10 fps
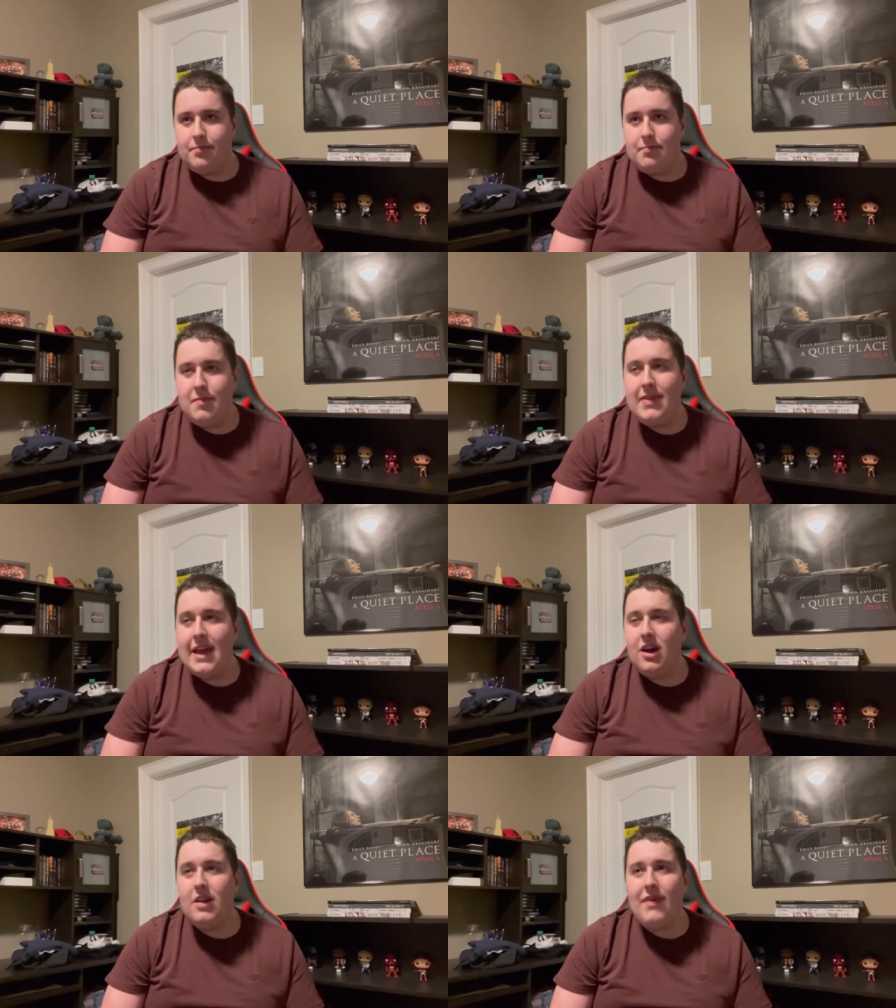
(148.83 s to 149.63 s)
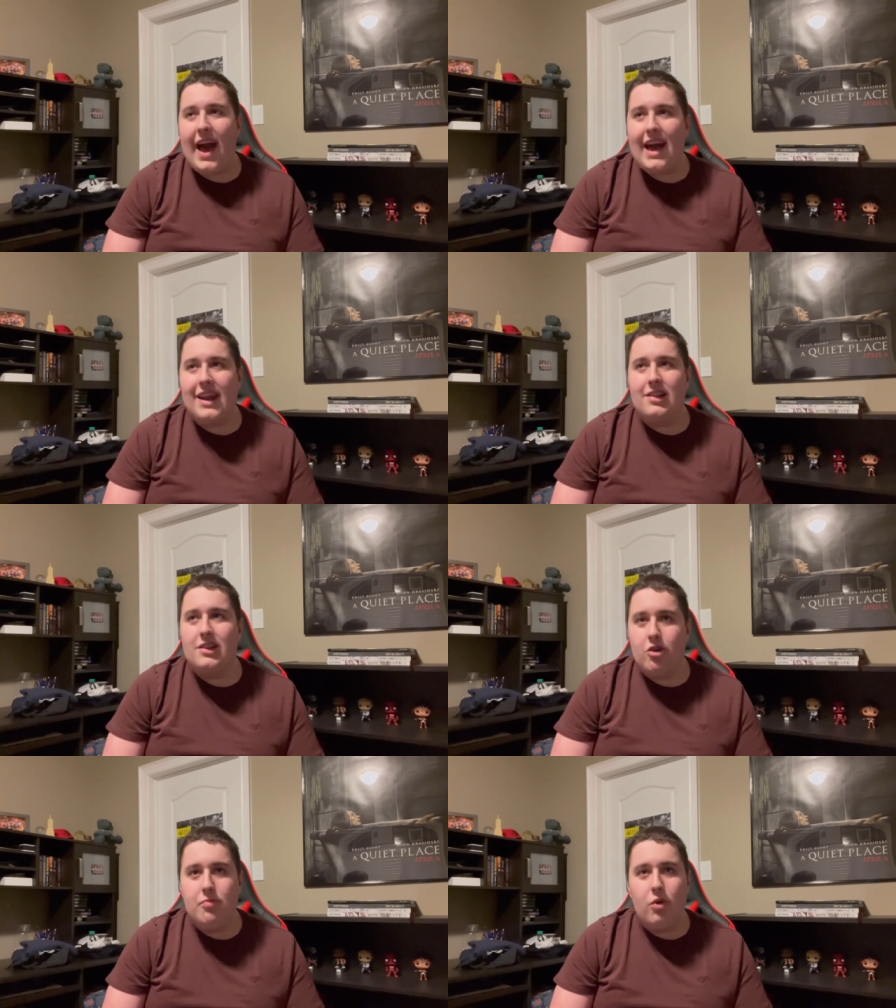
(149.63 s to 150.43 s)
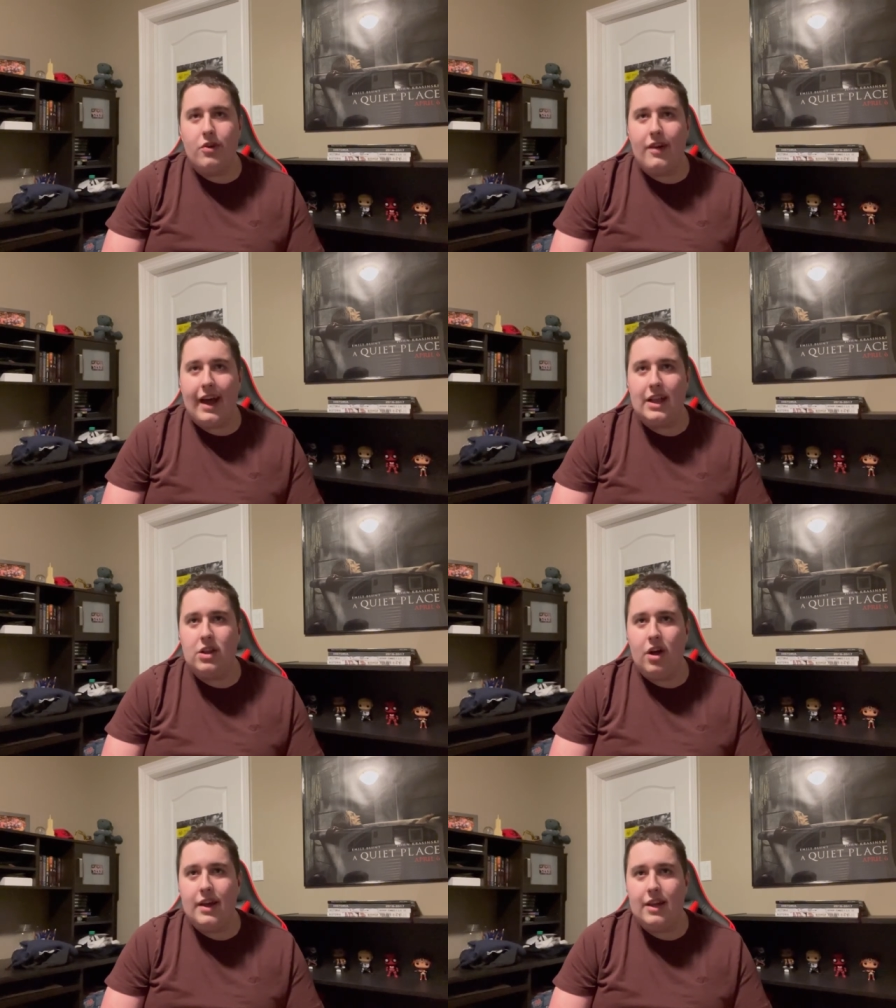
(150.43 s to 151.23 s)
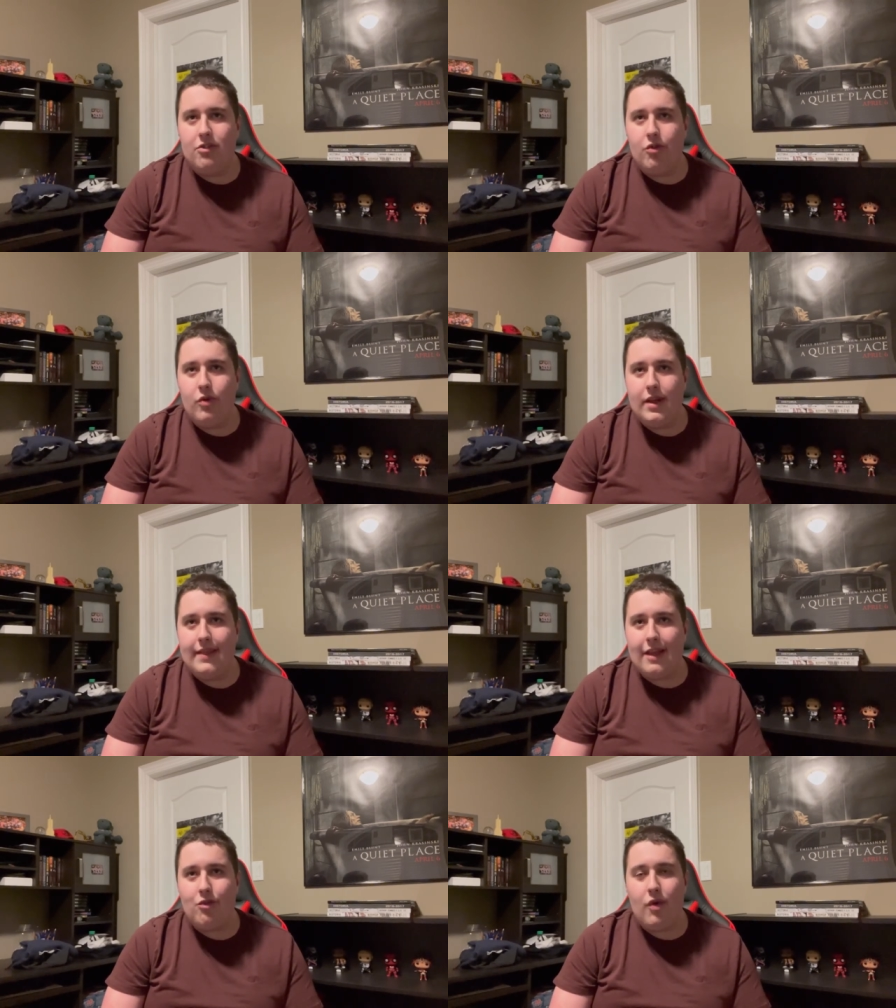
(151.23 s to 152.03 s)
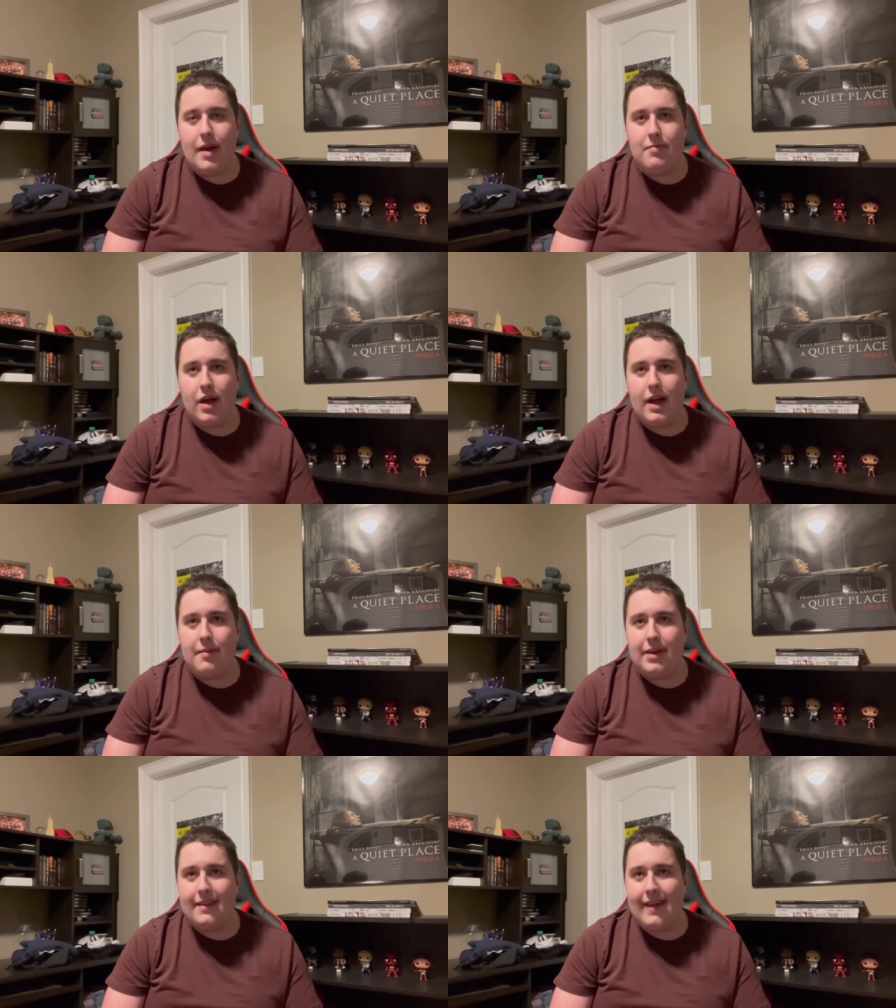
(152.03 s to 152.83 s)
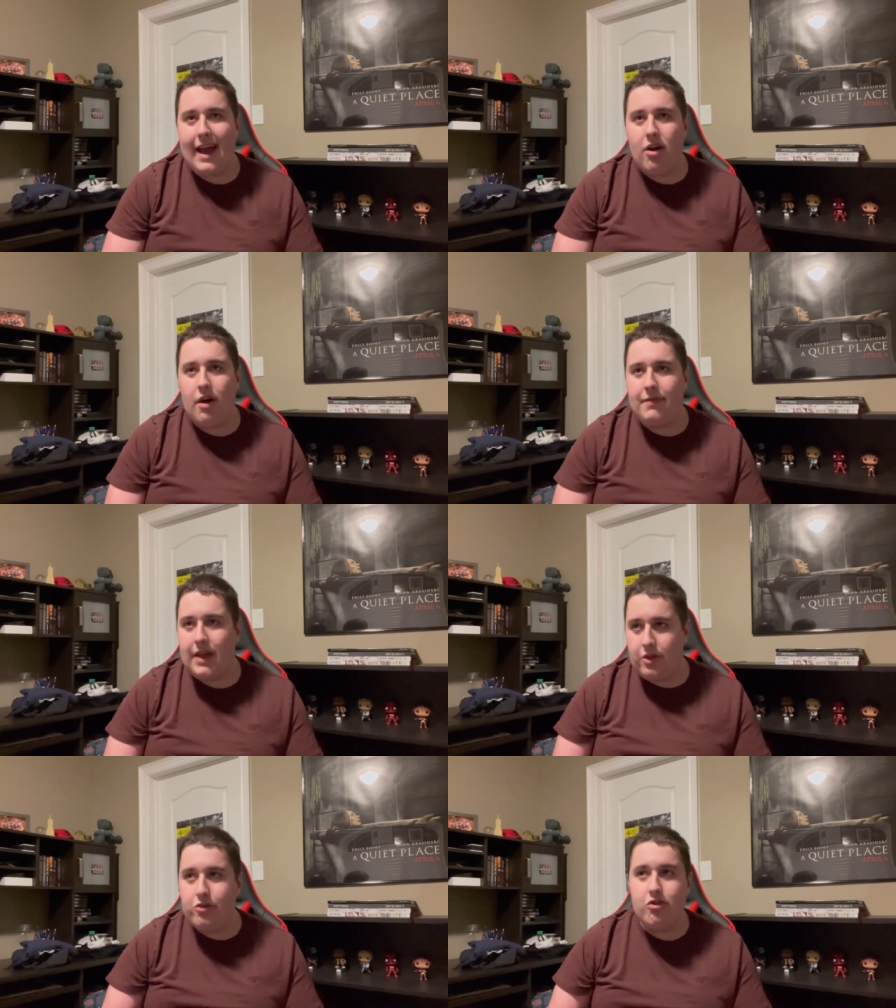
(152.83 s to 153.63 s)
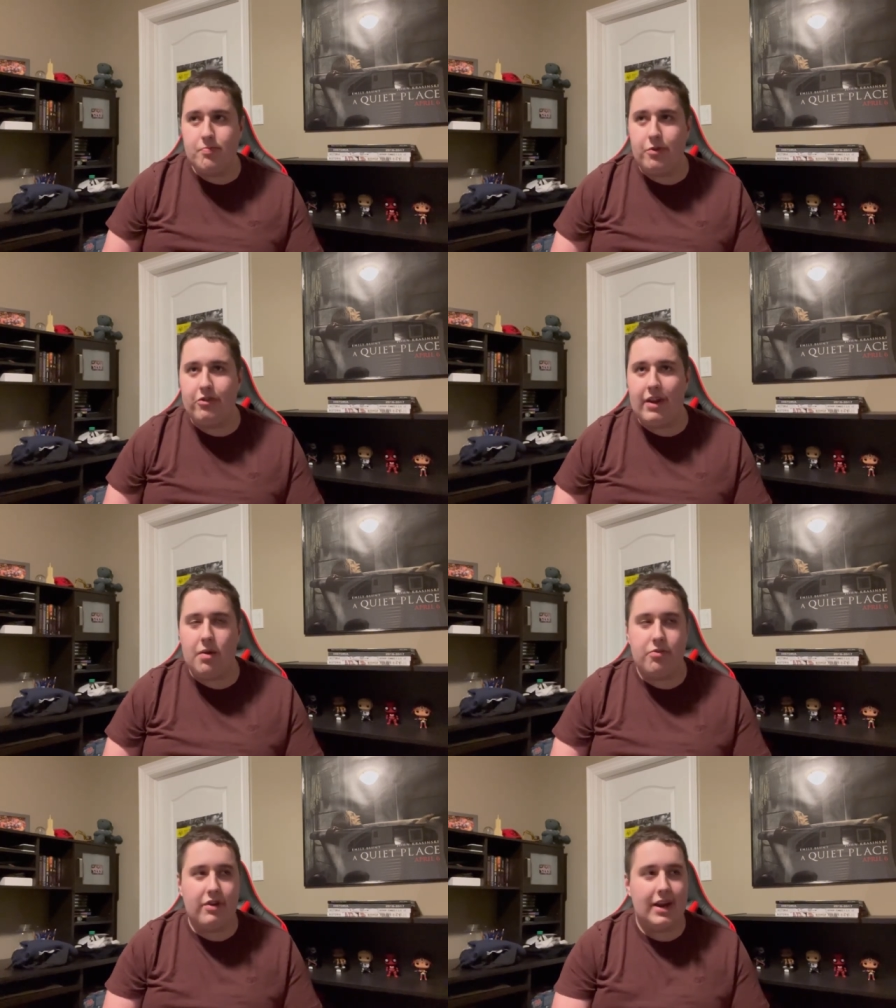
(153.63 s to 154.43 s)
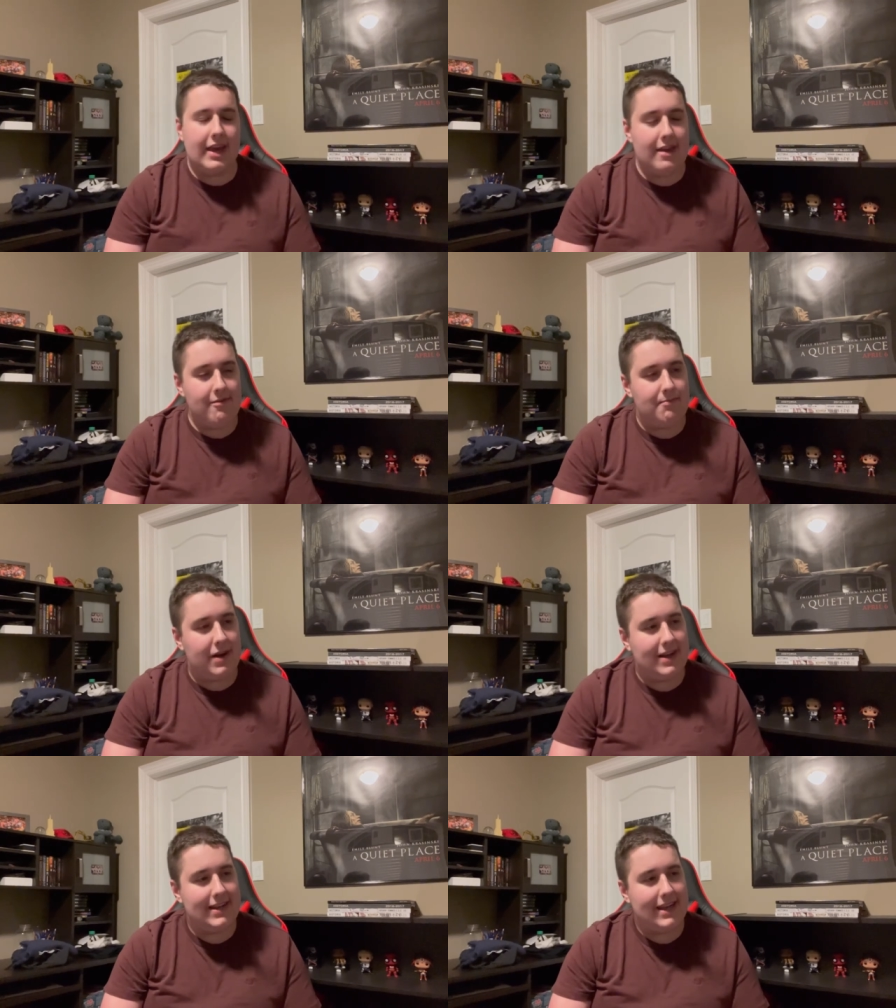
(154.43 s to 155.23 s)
Maybe they could have added a little more dialogue into it. That's why I'm not, I'm gonna tack off the other 2% I was gonna give, but